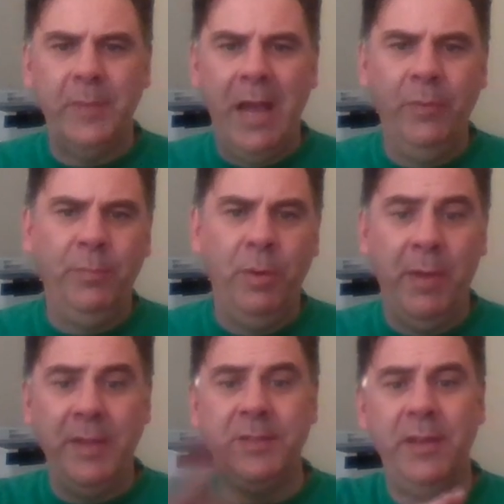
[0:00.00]
I would put
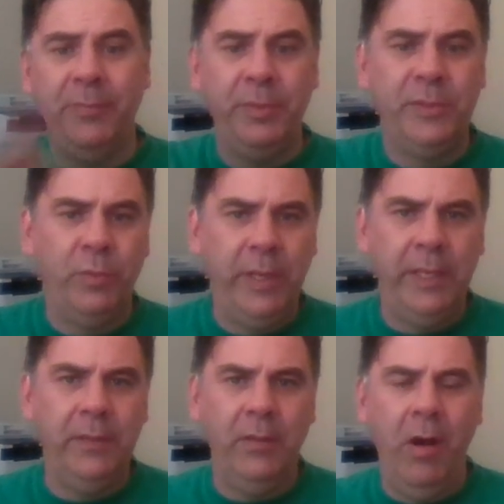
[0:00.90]
myself
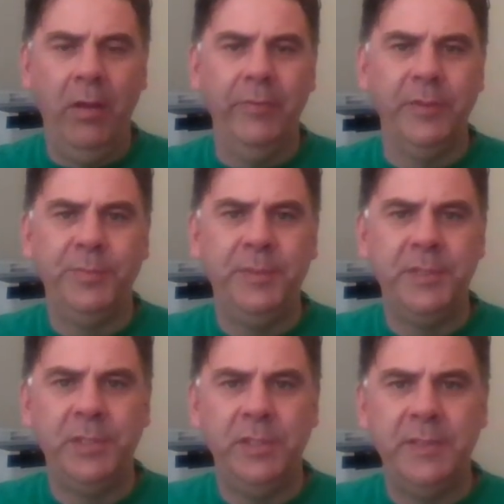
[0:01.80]
between all of those
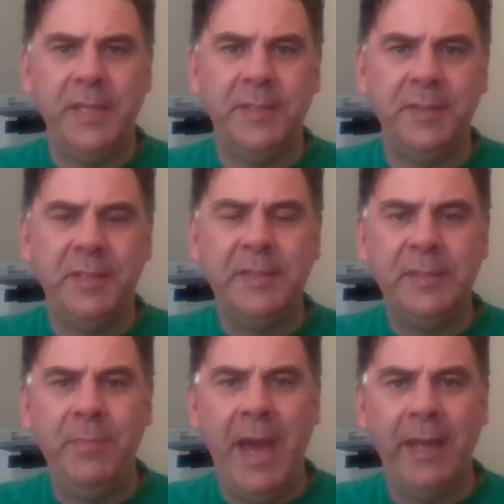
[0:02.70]
positions as a
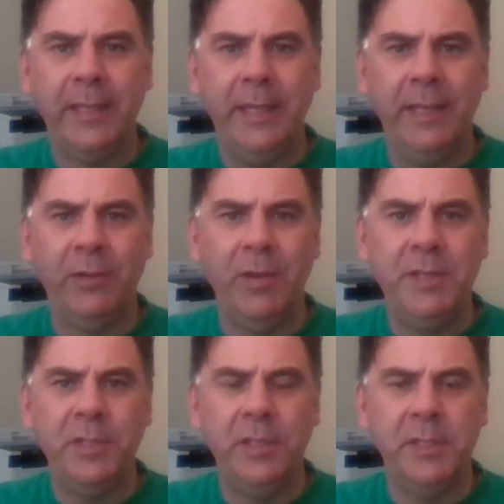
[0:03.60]
systematic
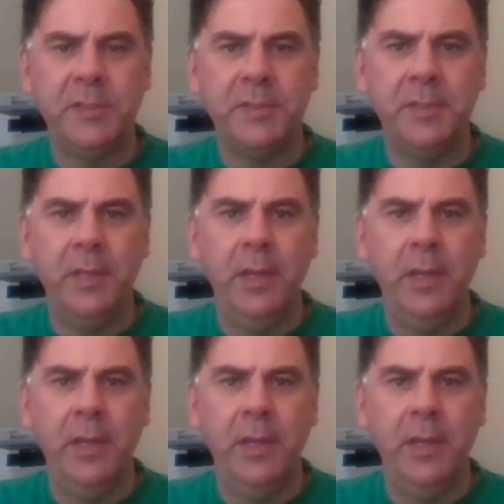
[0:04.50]
integrationist,